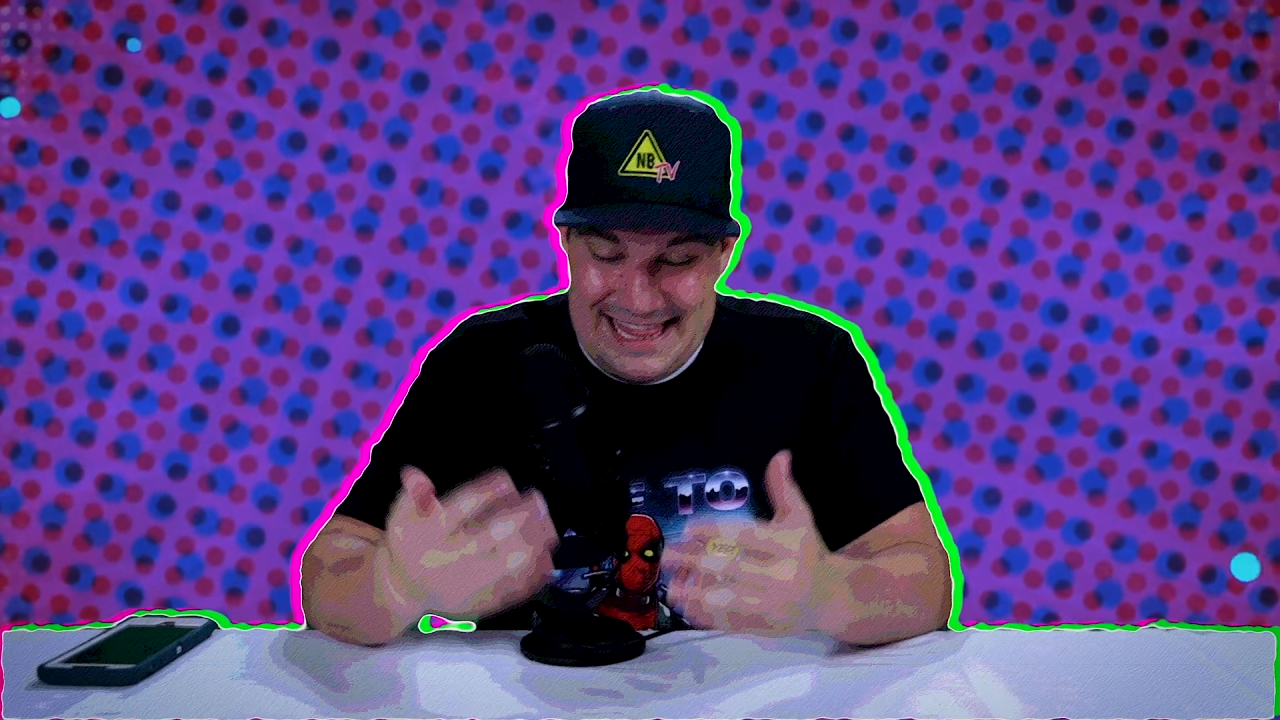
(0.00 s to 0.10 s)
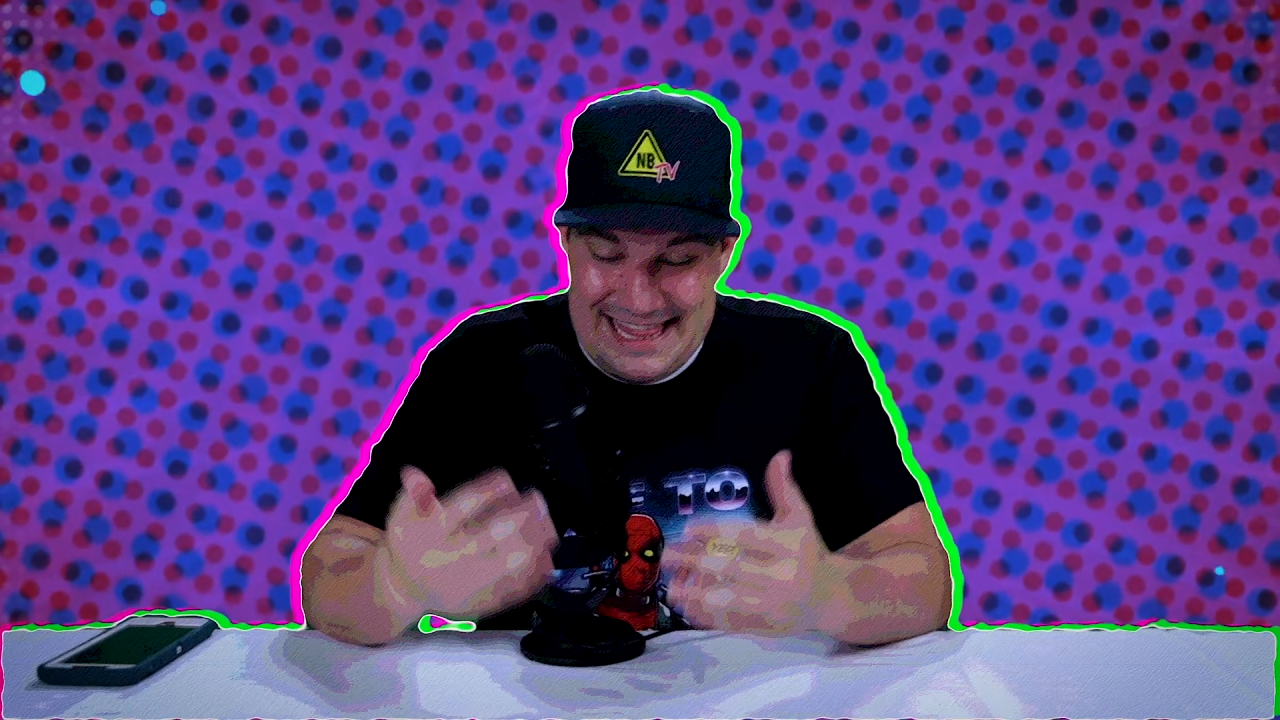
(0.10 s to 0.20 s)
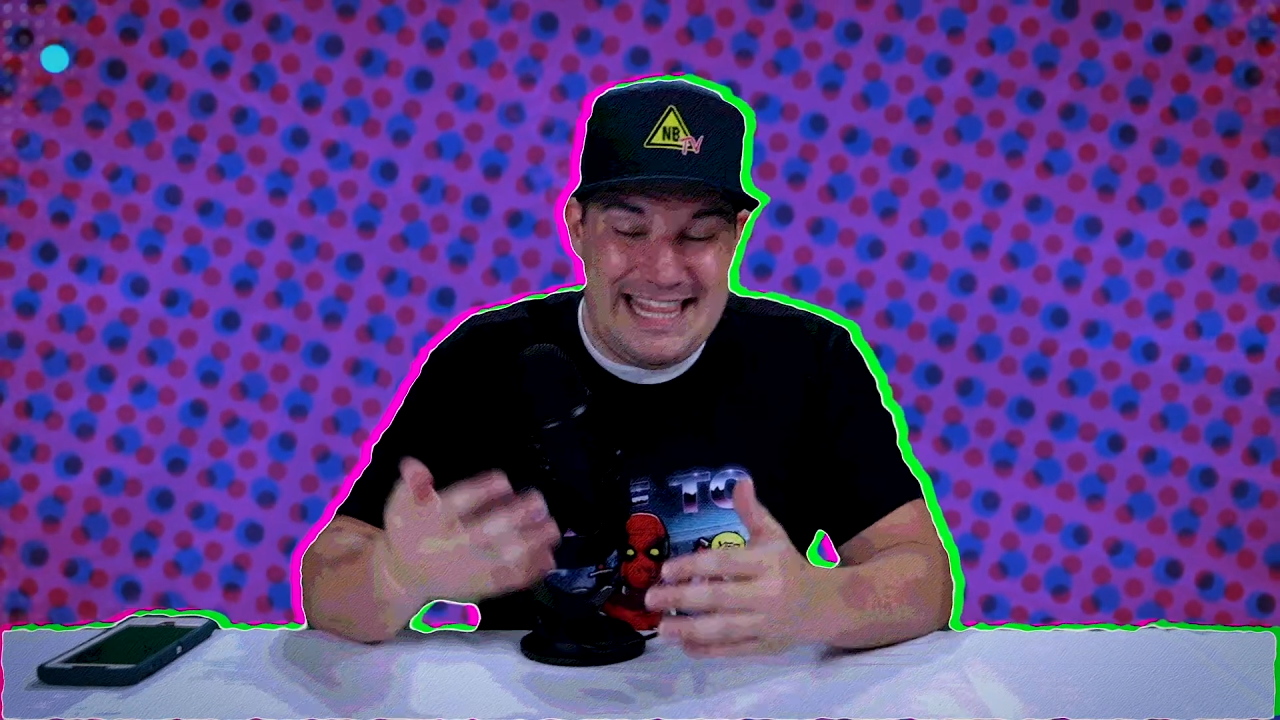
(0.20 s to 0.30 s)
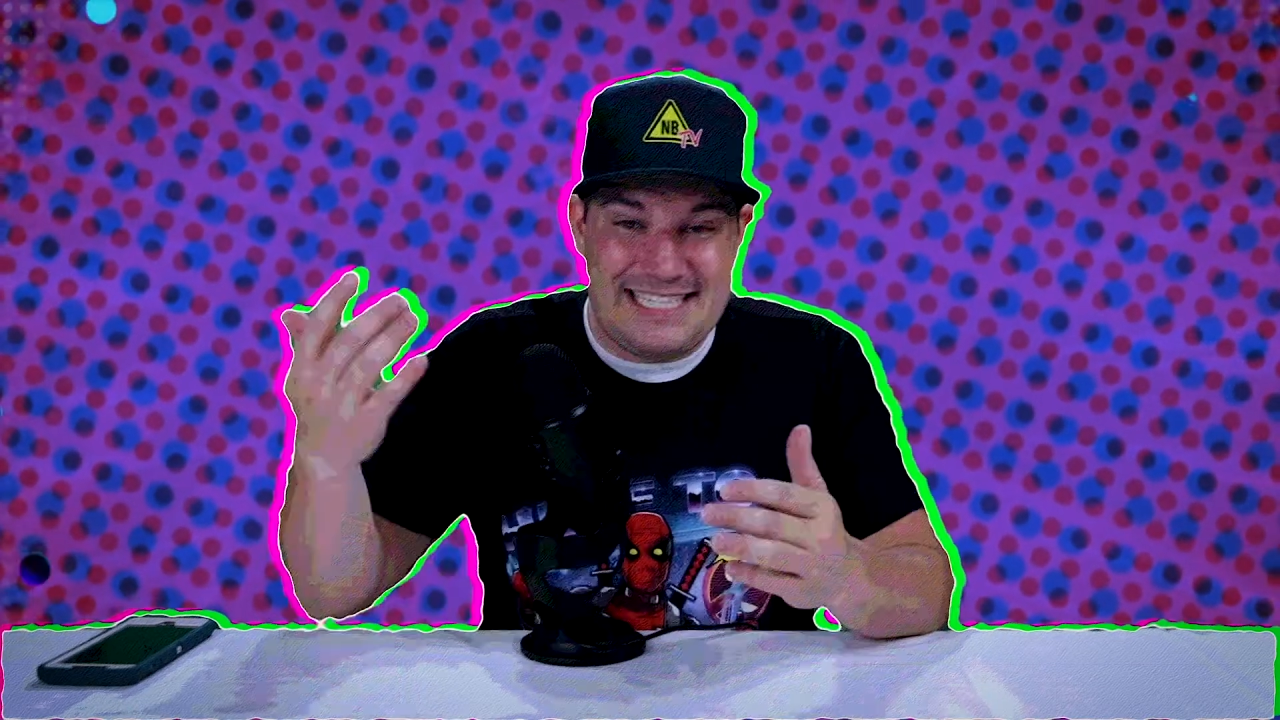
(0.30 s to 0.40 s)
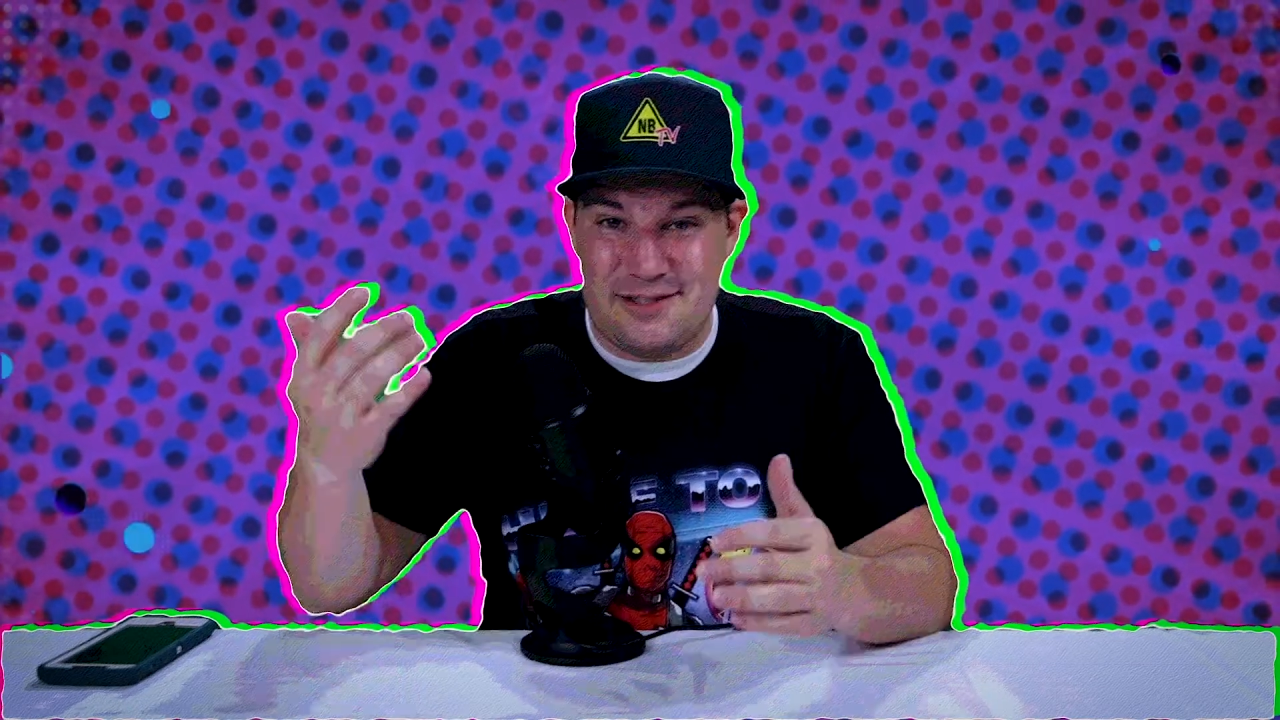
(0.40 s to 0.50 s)

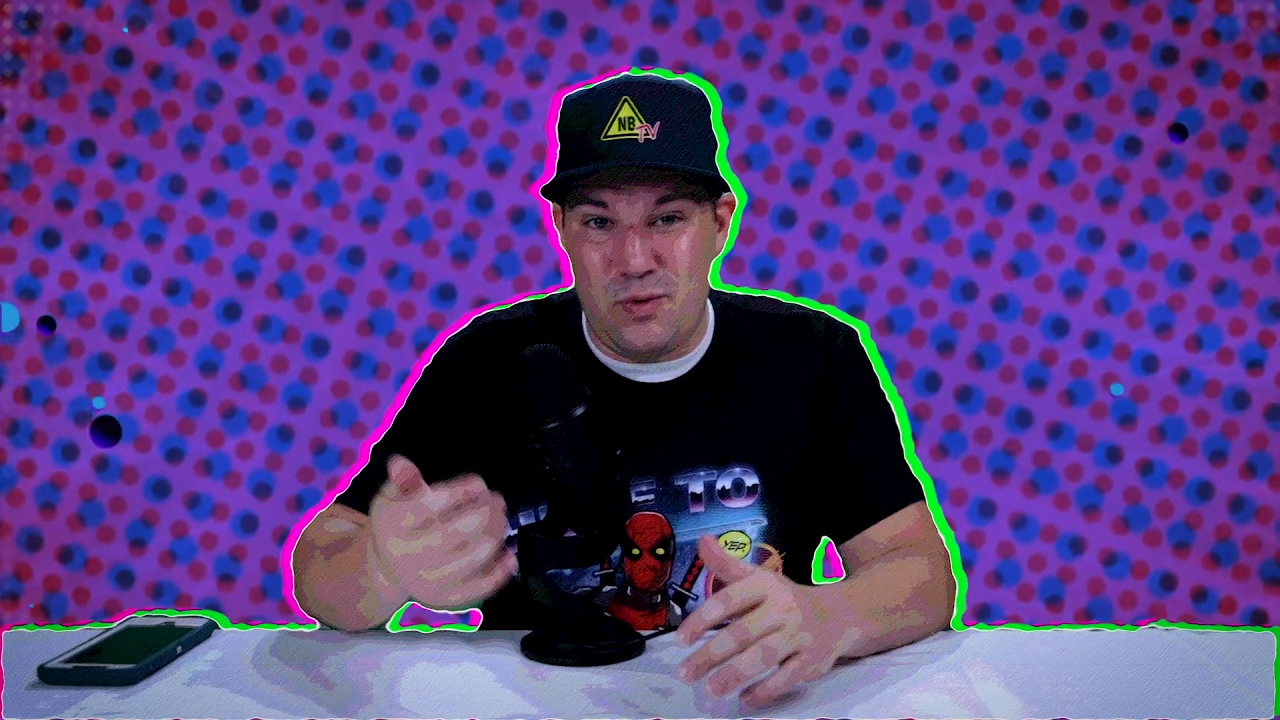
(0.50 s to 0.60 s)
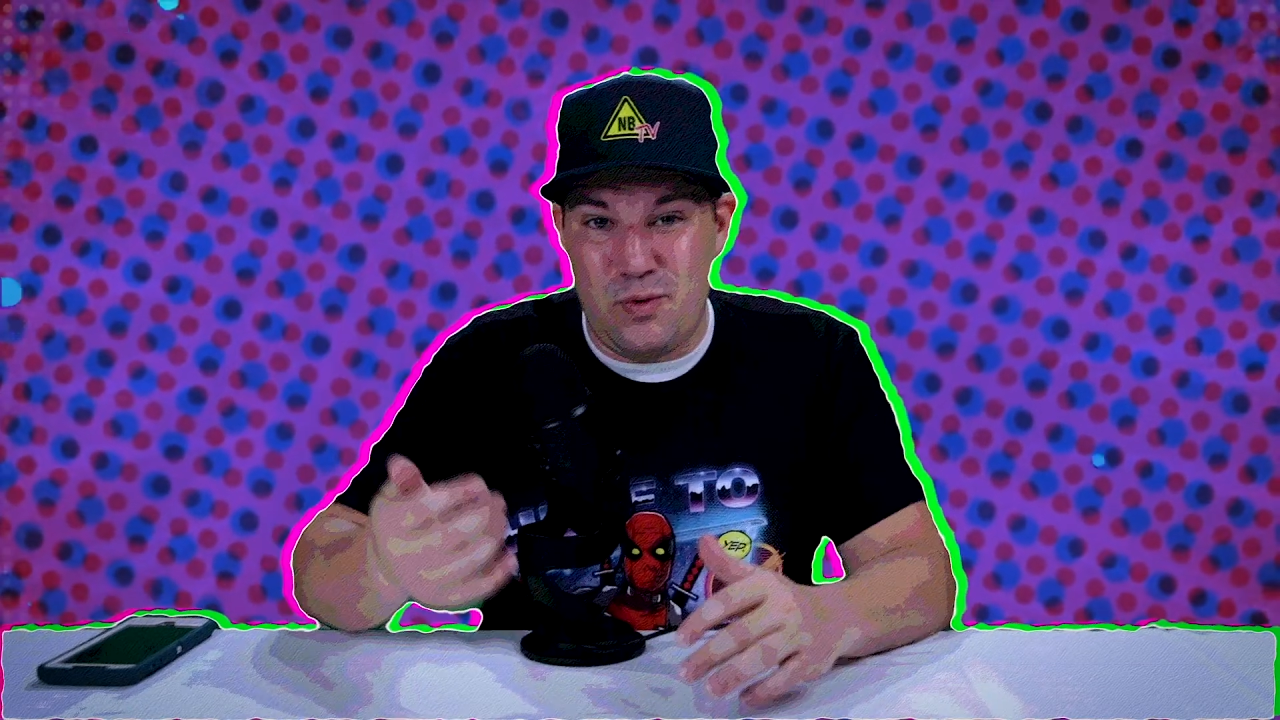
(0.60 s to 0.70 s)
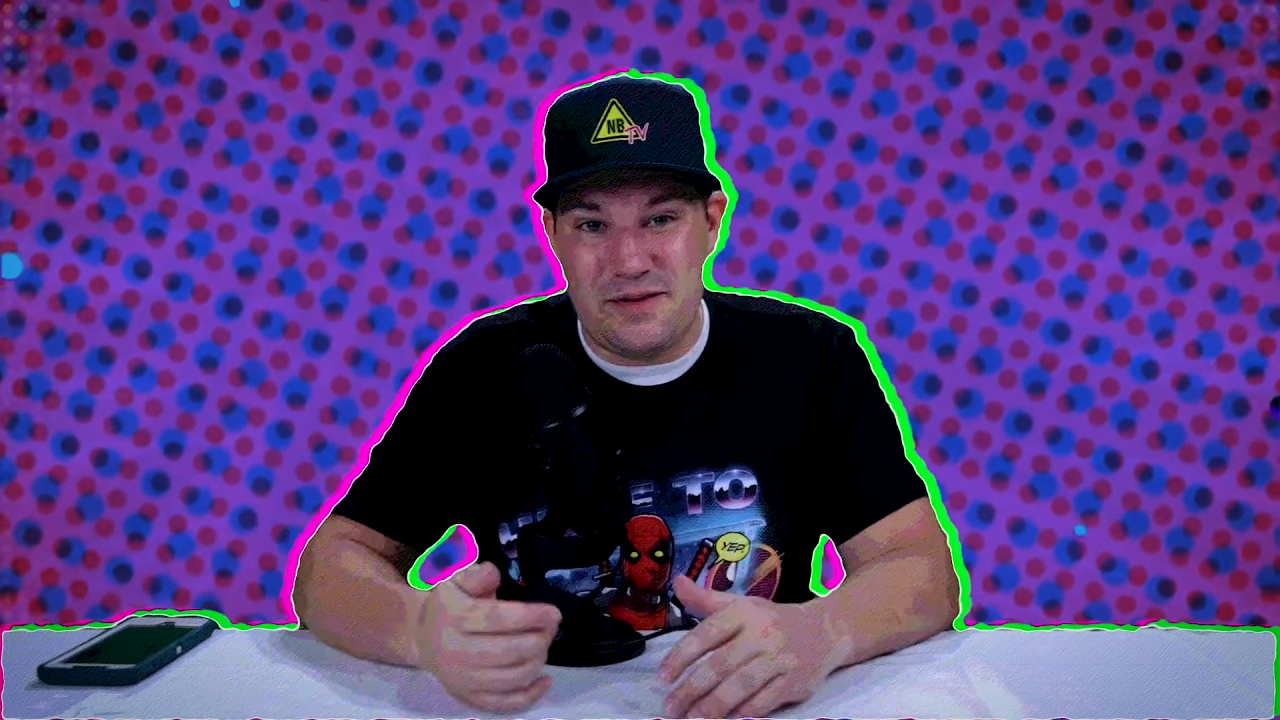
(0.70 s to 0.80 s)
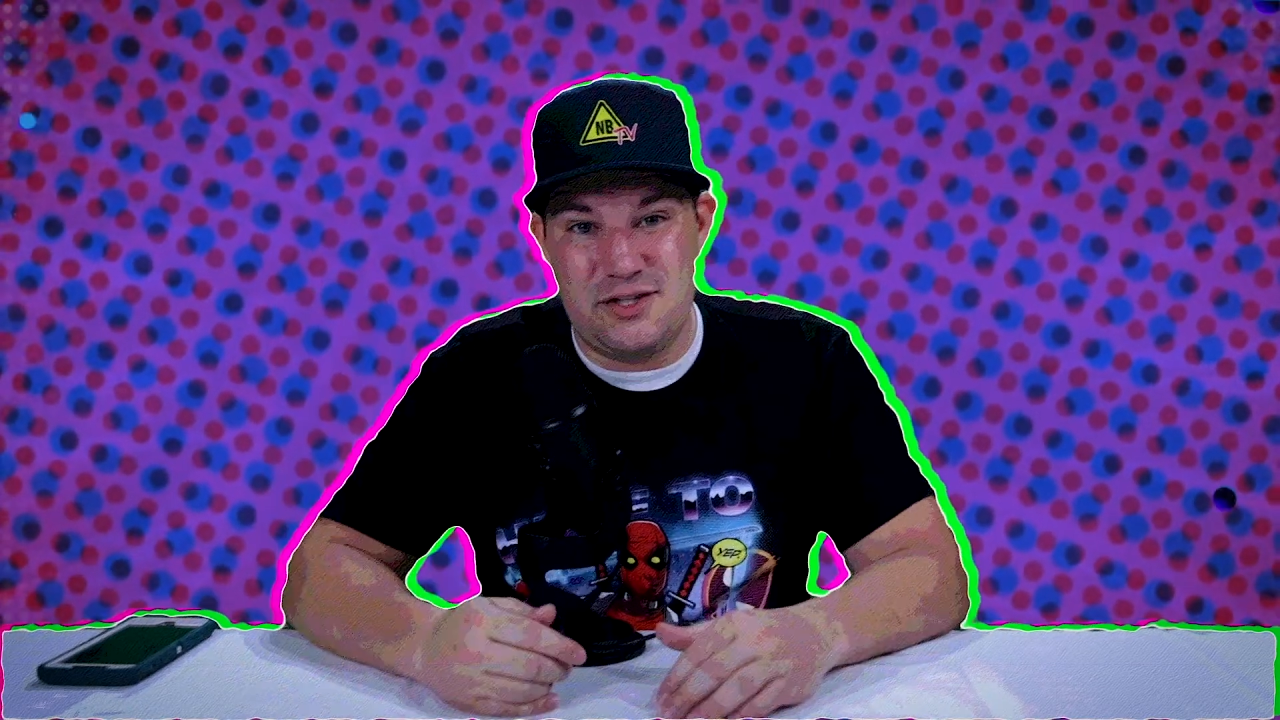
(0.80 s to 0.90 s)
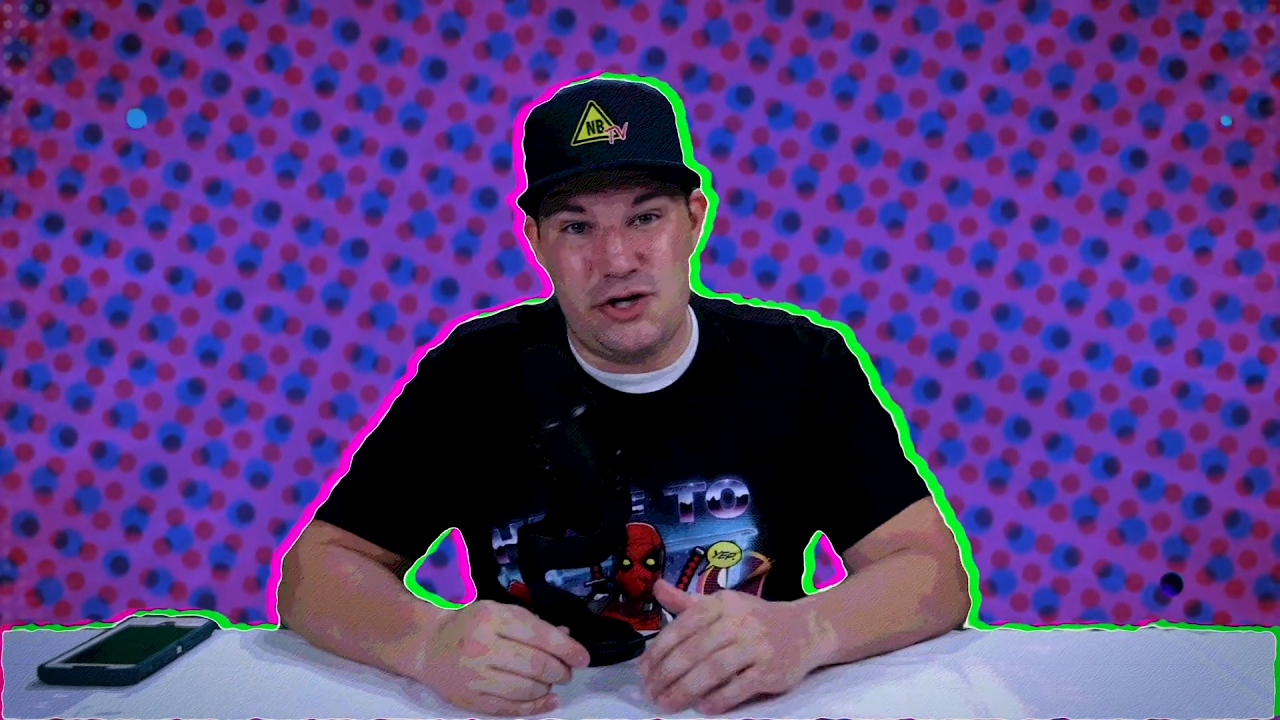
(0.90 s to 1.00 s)
this is what this